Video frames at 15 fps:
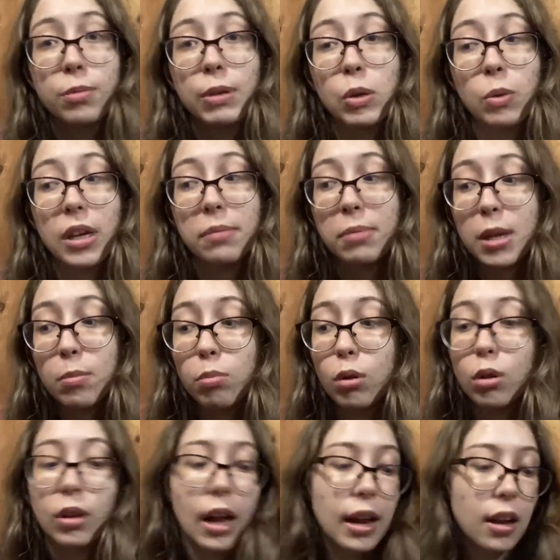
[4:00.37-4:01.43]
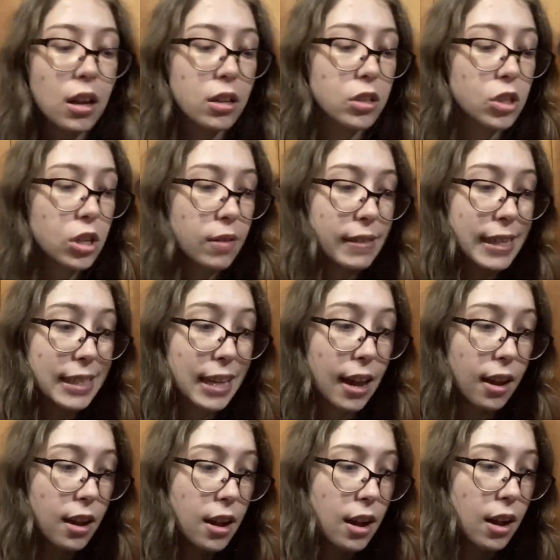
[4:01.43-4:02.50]
between people and stuff like that,
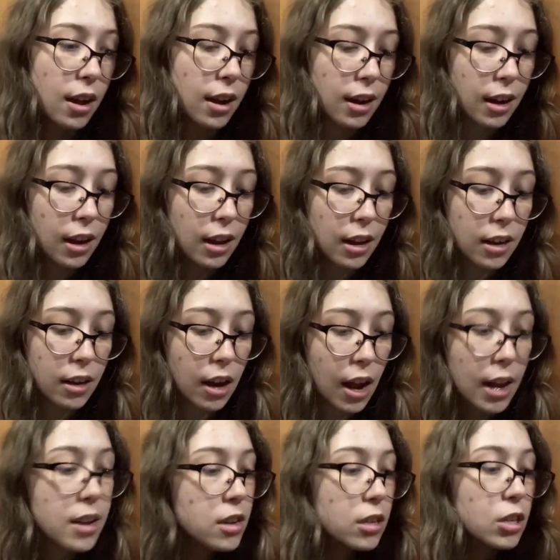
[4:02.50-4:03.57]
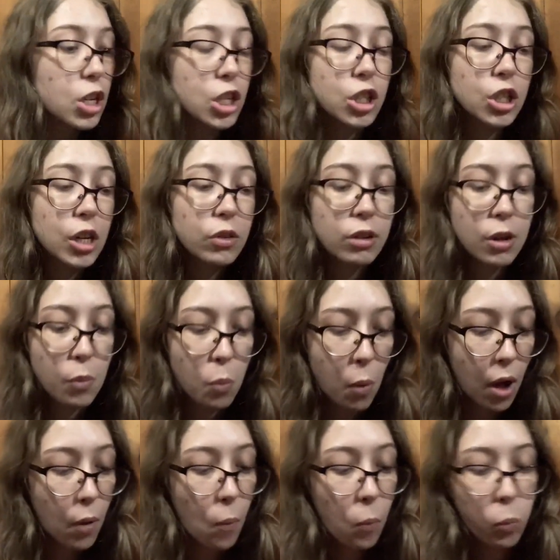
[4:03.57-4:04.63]
and just generally
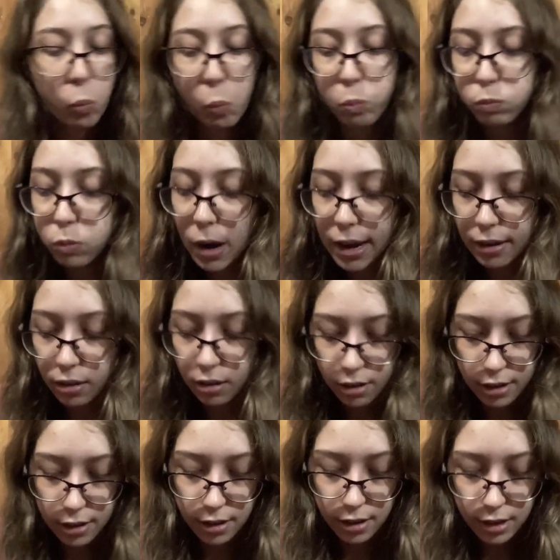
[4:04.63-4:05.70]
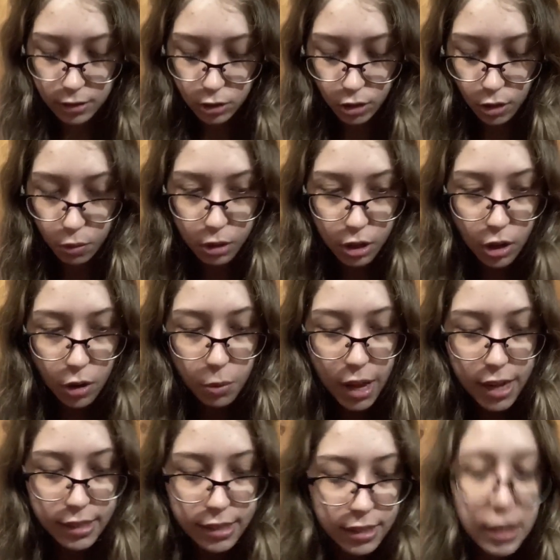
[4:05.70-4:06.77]
well written. So you know,
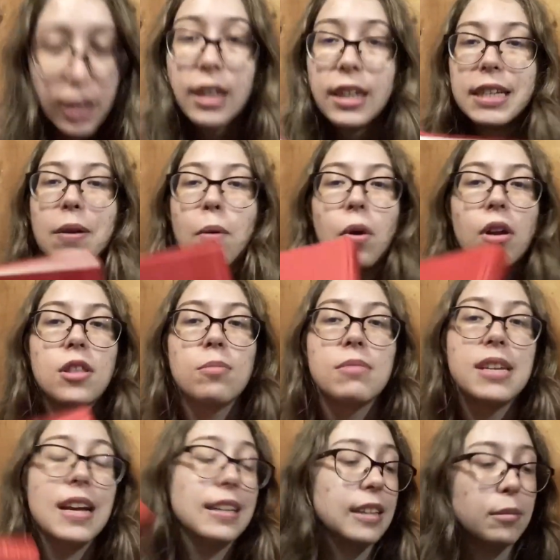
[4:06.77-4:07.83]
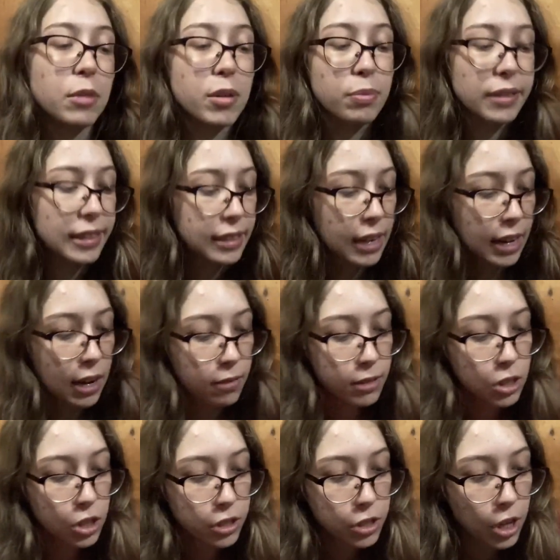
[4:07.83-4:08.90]
that's one of them. Yes, I'm completely taking off the
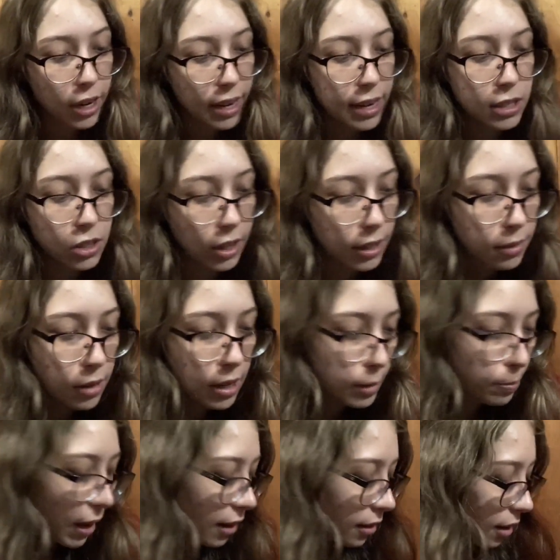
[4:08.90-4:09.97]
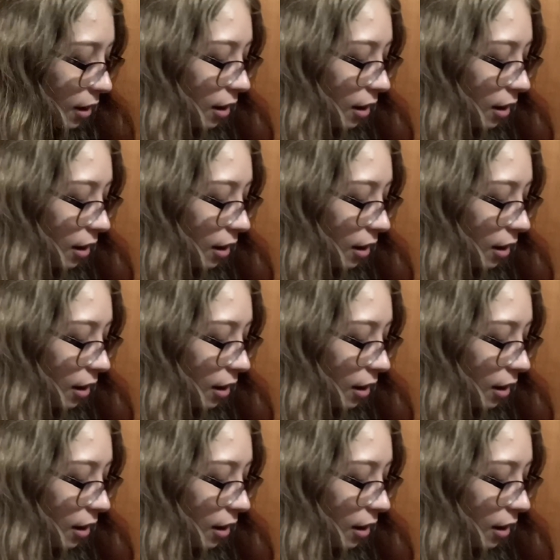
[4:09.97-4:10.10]
dust jacket. It's like, it's bad.